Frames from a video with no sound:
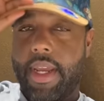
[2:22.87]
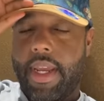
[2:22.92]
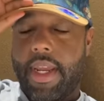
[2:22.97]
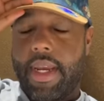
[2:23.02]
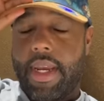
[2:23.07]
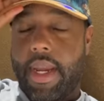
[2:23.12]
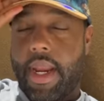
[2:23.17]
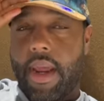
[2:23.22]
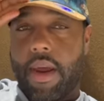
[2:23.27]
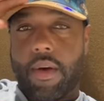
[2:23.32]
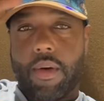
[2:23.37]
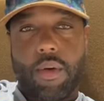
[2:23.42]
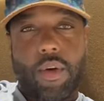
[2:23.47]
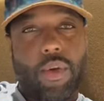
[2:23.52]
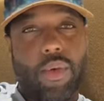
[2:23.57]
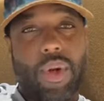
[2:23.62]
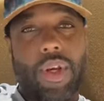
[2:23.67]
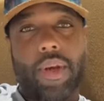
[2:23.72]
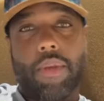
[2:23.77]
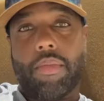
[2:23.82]
Now,
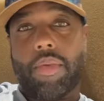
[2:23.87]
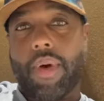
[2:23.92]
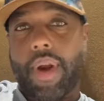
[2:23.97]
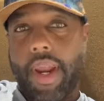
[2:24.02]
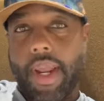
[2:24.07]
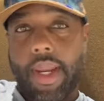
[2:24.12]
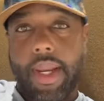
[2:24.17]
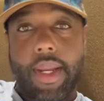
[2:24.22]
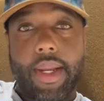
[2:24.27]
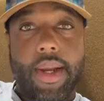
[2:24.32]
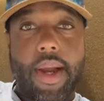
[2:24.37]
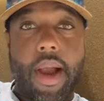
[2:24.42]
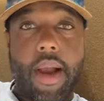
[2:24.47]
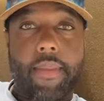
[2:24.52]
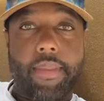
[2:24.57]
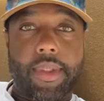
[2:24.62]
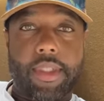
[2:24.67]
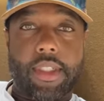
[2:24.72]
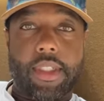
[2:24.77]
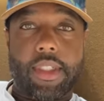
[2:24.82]
what the brain
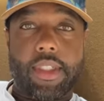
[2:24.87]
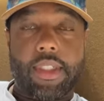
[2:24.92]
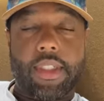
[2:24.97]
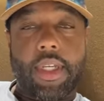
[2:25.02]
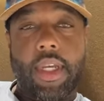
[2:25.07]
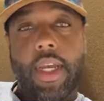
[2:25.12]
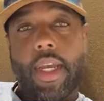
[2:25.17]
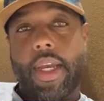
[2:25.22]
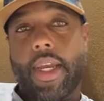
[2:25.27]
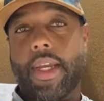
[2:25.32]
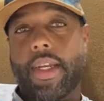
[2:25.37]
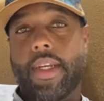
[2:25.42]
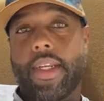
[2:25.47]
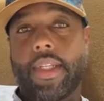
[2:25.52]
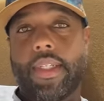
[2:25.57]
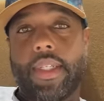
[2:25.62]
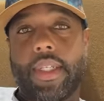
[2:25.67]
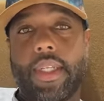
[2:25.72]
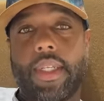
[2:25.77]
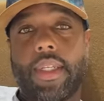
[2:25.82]
encompasses
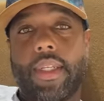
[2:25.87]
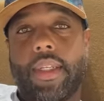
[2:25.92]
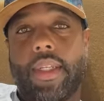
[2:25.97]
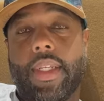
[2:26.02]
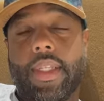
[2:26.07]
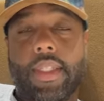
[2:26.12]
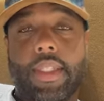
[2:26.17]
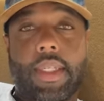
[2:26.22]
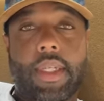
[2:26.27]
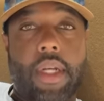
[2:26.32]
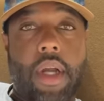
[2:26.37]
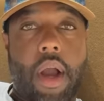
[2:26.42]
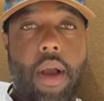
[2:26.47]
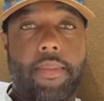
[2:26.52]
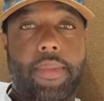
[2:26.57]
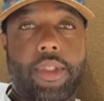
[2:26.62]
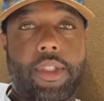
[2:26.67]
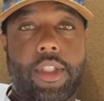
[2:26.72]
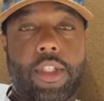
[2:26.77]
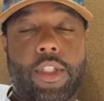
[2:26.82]
this this
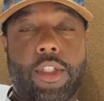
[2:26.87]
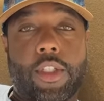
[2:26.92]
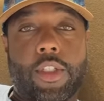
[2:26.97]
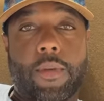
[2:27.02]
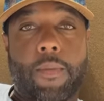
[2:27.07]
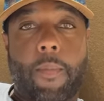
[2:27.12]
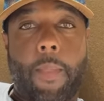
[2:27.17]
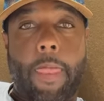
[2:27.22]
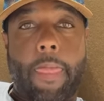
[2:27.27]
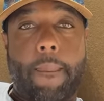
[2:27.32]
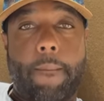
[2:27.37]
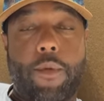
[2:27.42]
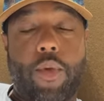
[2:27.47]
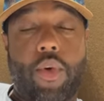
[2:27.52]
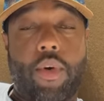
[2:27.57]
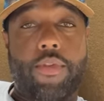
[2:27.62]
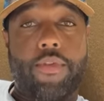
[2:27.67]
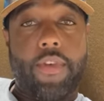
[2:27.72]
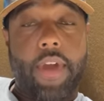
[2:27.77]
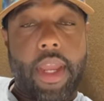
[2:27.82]
encompasses
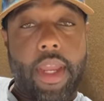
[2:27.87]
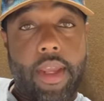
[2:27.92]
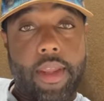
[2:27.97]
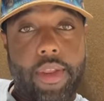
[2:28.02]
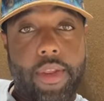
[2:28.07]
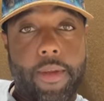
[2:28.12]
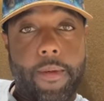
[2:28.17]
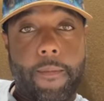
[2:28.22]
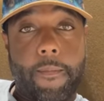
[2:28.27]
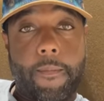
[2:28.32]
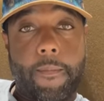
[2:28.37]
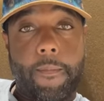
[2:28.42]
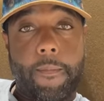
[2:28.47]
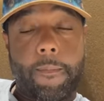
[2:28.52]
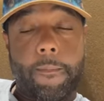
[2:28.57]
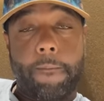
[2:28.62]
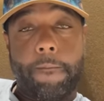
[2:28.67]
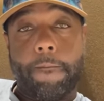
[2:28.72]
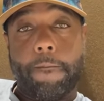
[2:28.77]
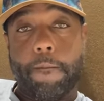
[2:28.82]
your faith,
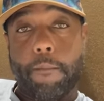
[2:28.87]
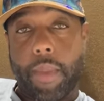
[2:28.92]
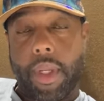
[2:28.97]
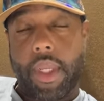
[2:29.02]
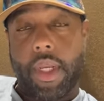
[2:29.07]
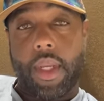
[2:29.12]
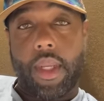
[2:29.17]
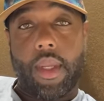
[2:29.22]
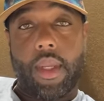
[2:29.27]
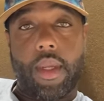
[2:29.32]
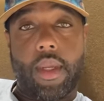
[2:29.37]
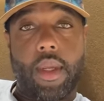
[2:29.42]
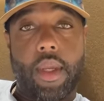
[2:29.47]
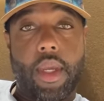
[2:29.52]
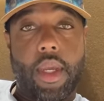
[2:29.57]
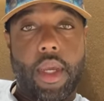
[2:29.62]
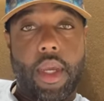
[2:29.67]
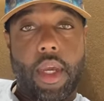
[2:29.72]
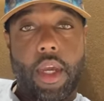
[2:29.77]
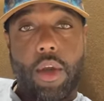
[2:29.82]
meaning
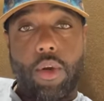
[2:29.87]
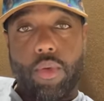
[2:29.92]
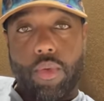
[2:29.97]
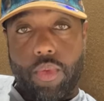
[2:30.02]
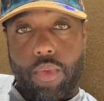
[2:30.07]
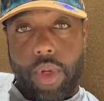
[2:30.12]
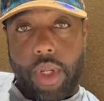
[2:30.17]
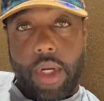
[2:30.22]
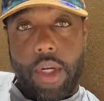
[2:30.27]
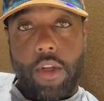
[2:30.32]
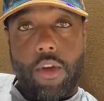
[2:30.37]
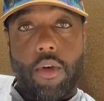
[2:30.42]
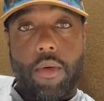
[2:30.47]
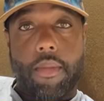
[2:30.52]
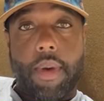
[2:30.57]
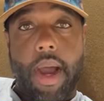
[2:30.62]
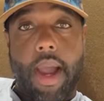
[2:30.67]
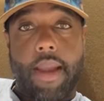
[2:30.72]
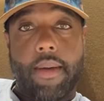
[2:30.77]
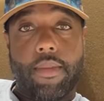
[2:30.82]
reading your
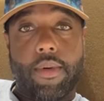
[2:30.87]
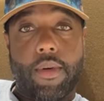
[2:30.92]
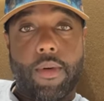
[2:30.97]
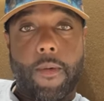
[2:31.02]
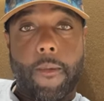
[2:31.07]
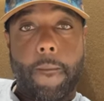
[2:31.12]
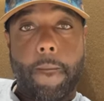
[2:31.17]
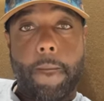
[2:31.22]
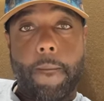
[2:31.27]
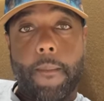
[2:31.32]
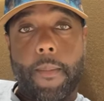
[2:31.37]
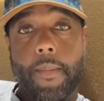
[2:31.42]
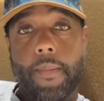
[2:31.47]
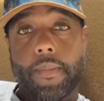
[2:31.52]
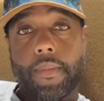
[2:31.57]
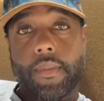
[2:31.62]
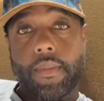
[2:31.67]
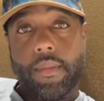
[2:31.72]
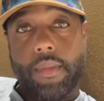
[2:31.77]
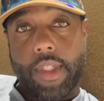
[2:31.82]
Bible,
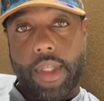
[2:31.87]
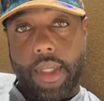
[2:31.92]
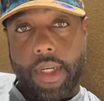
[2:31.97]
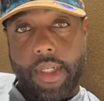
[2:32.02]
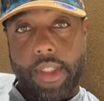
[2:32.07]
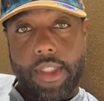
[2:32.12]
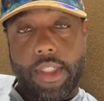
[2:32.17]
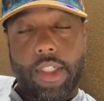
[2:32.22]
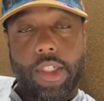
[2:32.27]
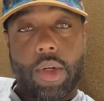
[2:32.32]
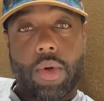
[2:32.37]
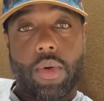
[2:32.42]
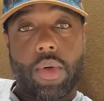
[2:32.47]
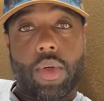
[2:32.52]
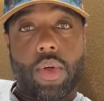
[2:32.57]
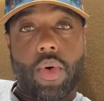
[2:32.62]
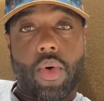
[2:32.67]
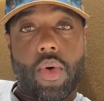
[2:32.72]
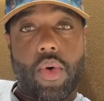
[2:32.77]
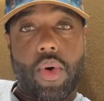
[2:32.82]
getting to know the
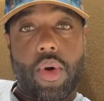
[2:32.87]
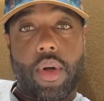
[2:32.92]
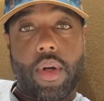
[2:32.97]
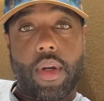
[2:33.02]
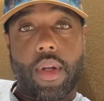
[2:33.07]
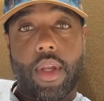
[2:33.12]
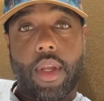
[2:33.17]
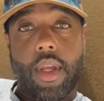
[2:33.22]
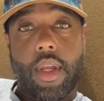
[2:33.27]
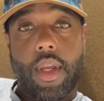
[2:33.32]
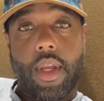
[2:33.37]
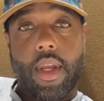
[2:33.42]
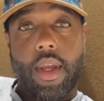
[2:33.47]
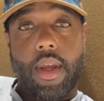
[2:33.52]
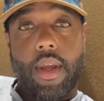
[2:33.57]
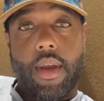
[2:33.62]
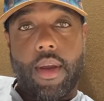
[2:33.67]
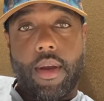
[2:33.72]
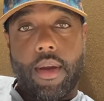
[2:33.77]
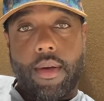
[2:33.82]
Lord,
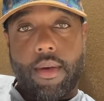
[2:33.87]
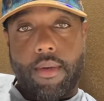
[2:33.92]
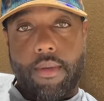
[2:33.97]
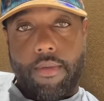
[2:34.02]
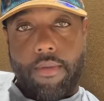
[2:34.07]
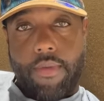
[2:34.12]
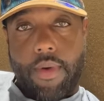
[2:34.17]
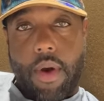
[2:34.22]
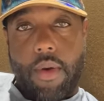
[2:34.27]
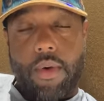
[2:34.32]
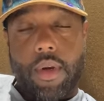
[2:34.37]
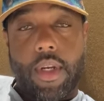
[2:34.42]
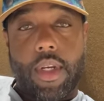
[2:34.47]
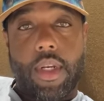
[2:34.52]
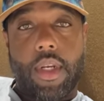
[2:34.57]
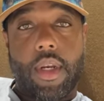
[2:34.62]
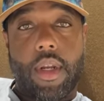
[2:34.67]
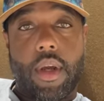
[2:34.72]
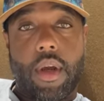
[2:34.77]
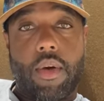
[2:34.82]
falling
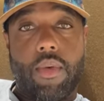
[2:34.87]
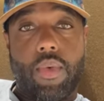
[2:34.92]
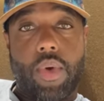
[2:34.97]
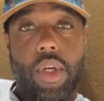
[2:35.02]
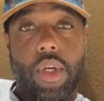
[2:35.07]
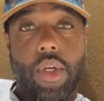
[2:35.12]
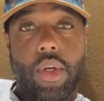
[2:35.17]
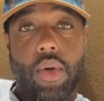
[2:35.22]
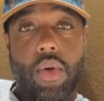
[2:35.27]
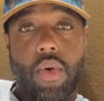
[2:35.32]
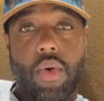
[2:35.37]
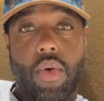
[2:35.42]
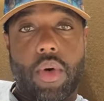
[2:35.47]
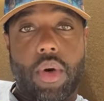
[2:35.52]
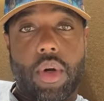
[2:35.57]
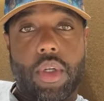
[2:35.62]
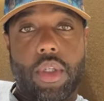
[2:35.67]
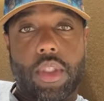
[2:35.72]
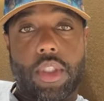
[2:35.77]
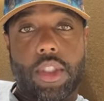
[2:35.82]
in love with the
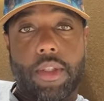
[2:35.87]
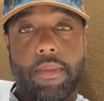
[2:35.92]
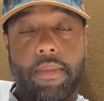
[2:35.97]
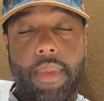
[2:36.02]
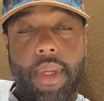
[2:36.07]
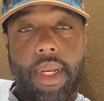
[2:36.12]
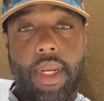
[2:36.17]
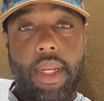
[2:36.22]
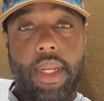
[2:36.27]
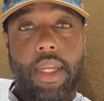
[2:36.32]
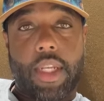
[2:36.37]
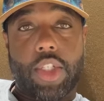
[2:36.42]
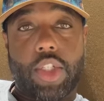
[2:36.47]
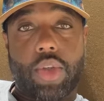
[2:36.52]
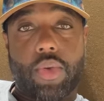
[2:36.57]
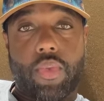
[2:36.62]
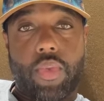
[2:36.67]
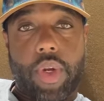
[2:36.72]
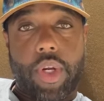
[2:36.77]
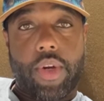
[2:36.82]
Lord, submitting and
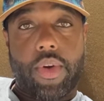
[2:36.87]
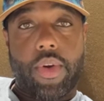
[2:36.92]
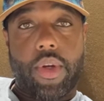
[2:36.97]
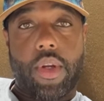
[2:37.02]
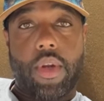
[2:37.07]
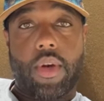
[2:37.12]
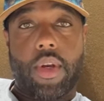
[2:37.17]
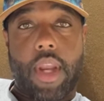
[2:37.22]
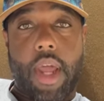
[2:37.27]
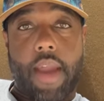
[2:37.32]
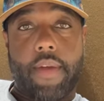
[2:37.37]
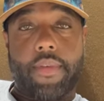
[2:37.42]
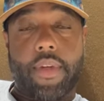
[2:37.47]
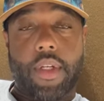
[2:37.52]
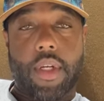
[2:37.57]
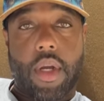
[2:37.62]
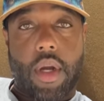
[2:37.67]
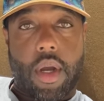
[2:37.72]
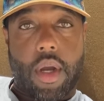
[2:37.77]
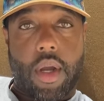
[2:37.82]
surrendering your life to
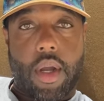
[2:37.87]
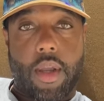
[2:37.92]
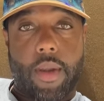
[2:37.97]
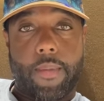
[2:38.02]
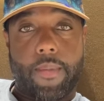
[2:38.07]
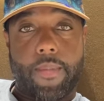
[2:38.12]
God.